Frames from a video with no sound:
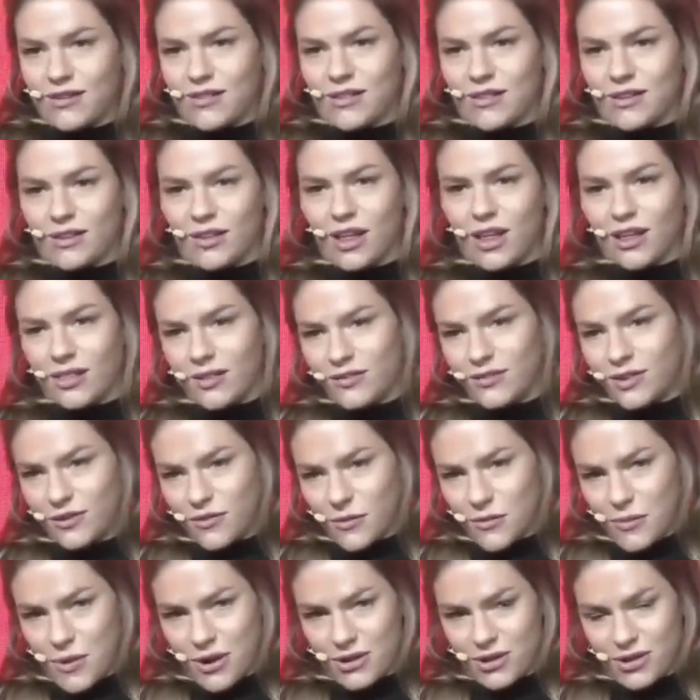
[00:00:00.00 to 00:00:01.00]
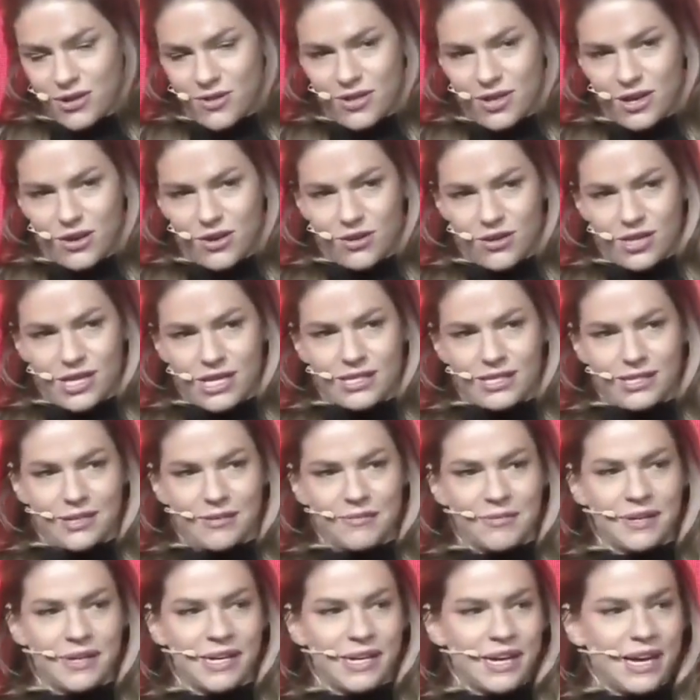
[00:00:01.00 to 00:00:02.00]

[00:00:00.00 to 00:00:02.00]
in lots of different parts of the ecosystem.